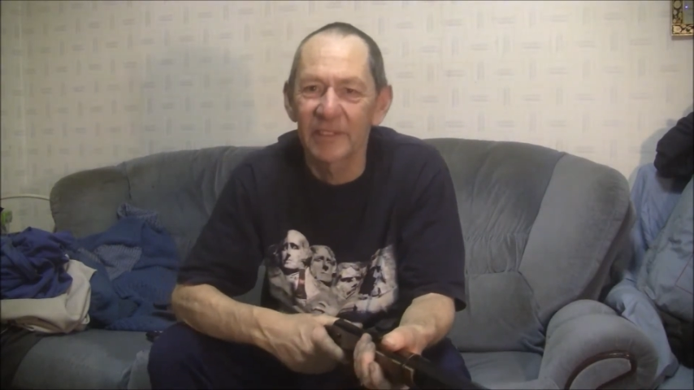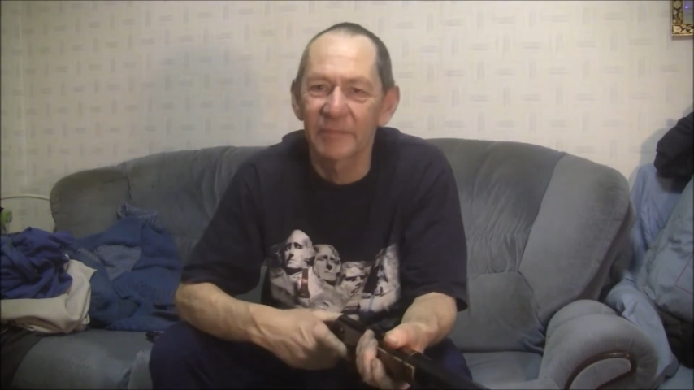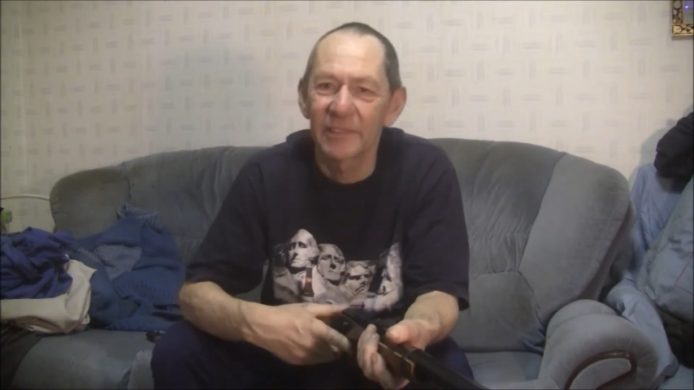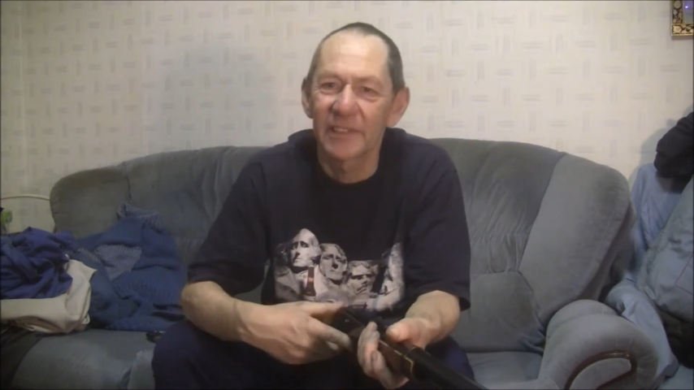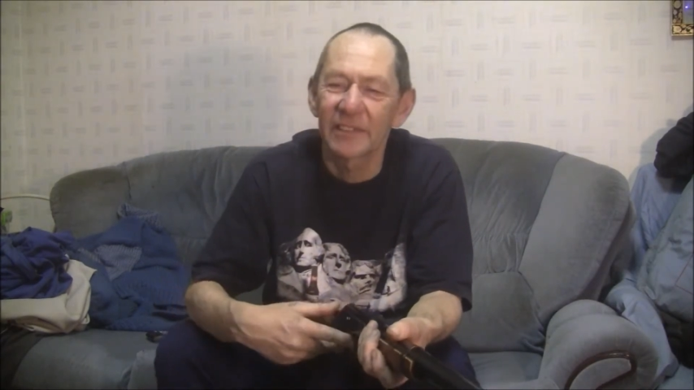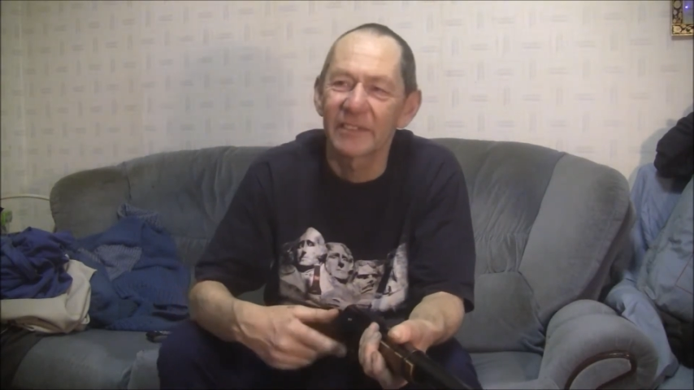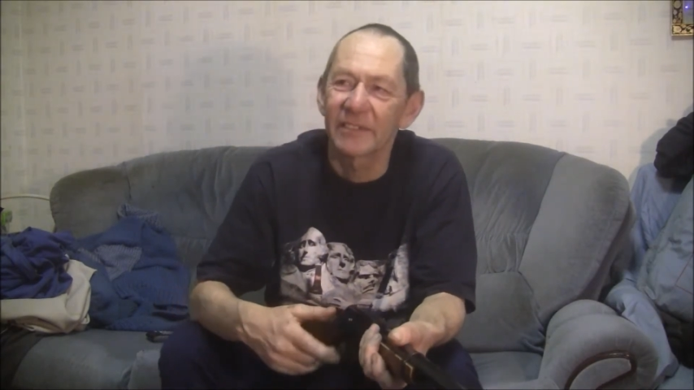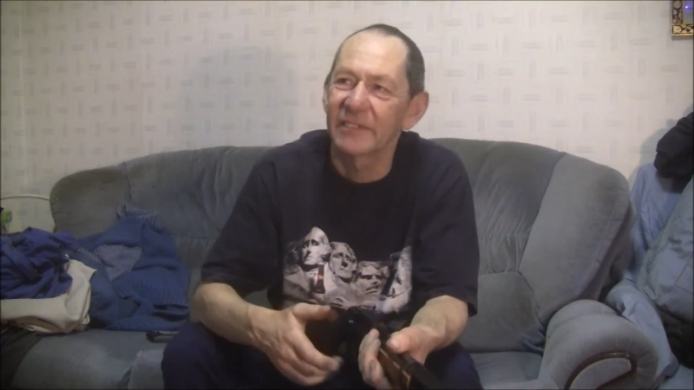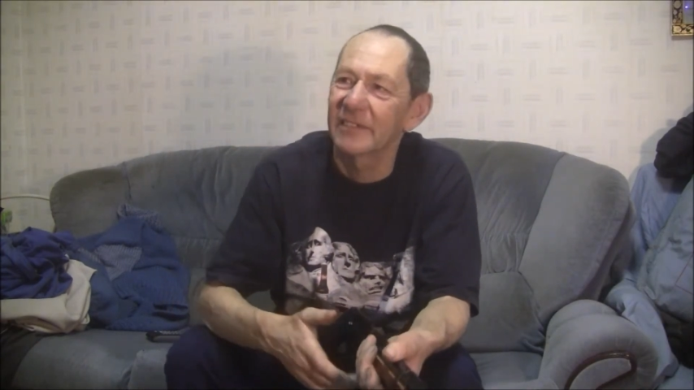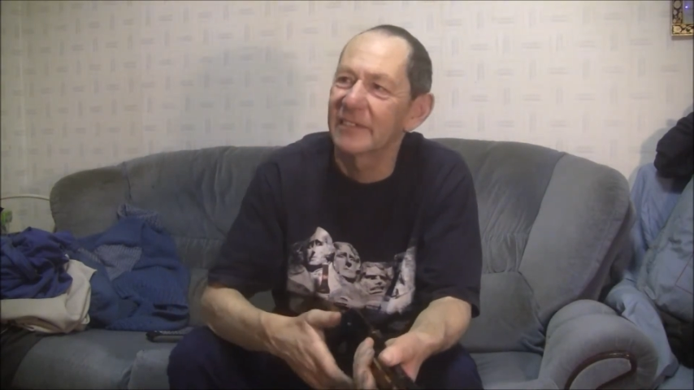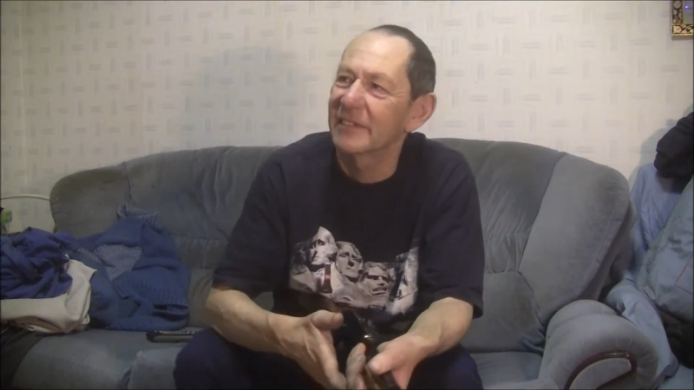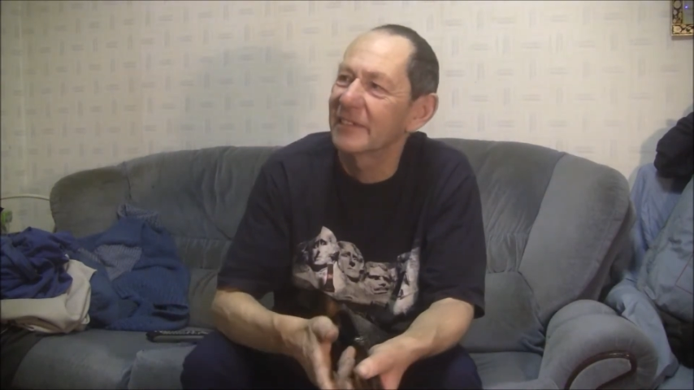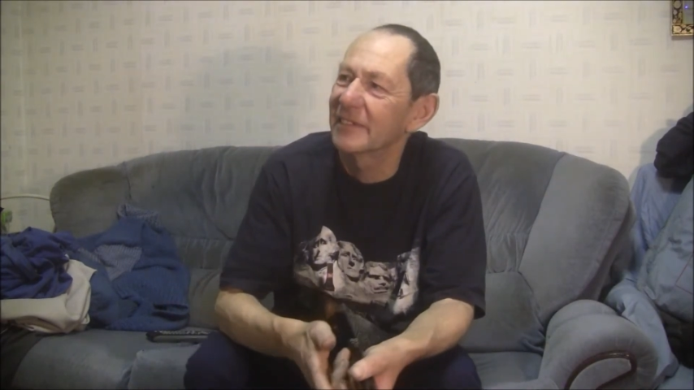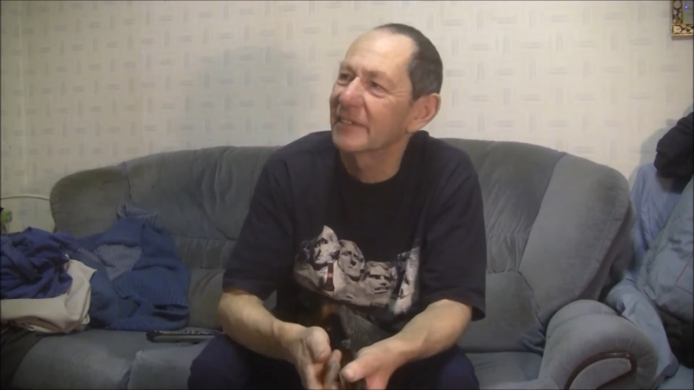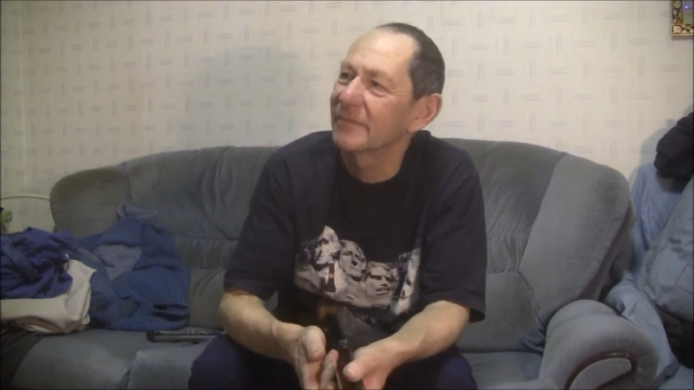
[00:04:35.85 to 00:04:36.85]
about
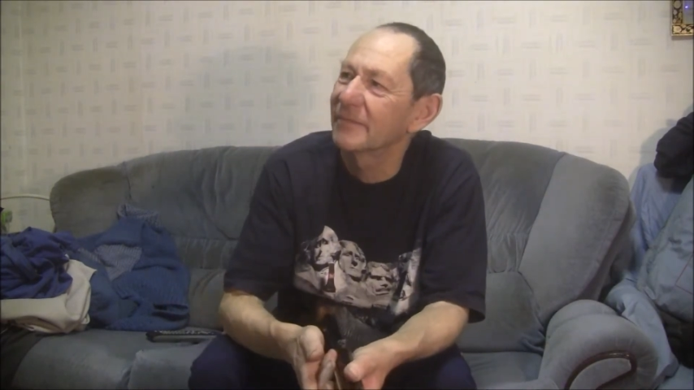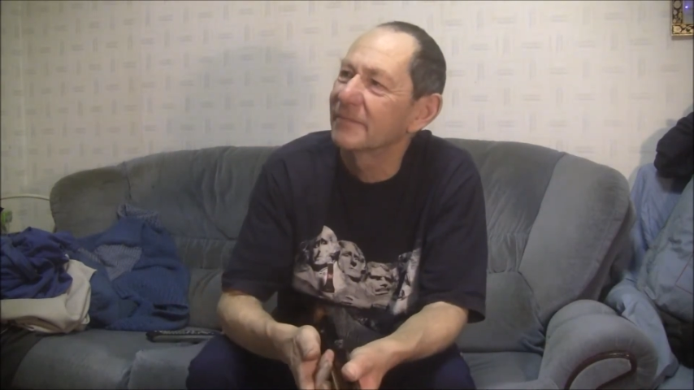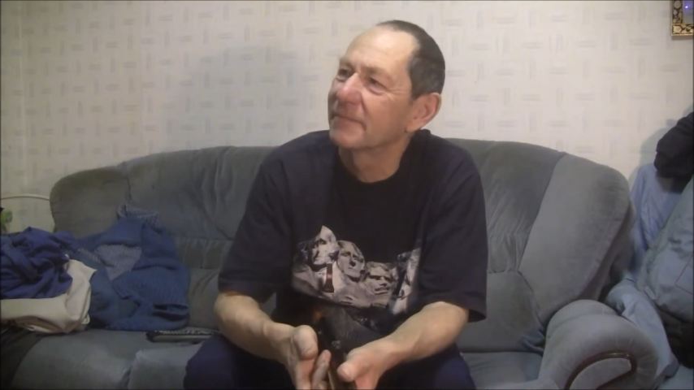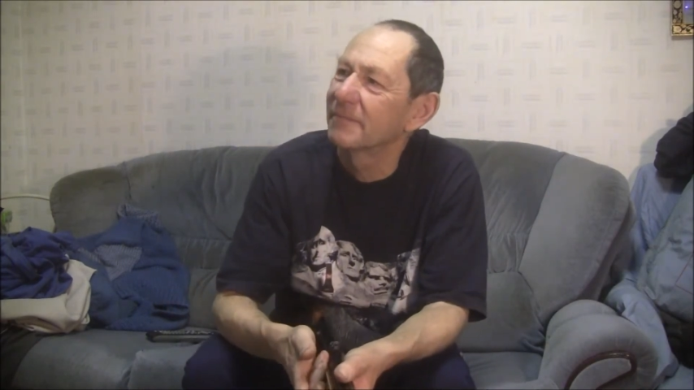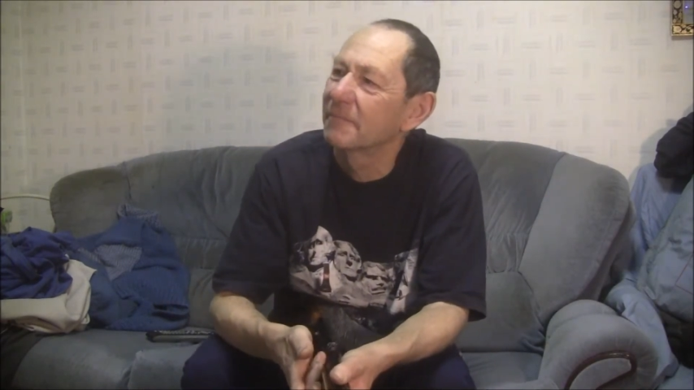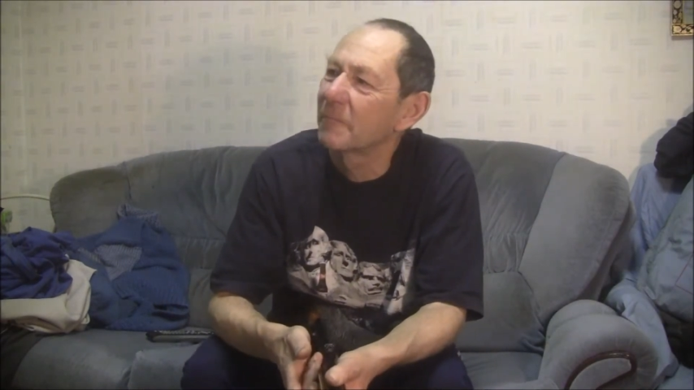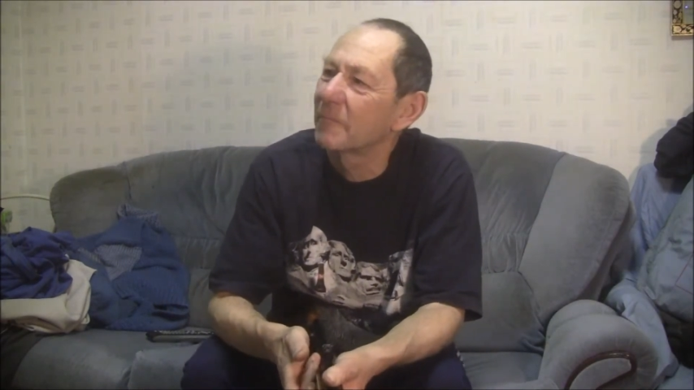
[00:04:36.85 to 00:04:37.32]
an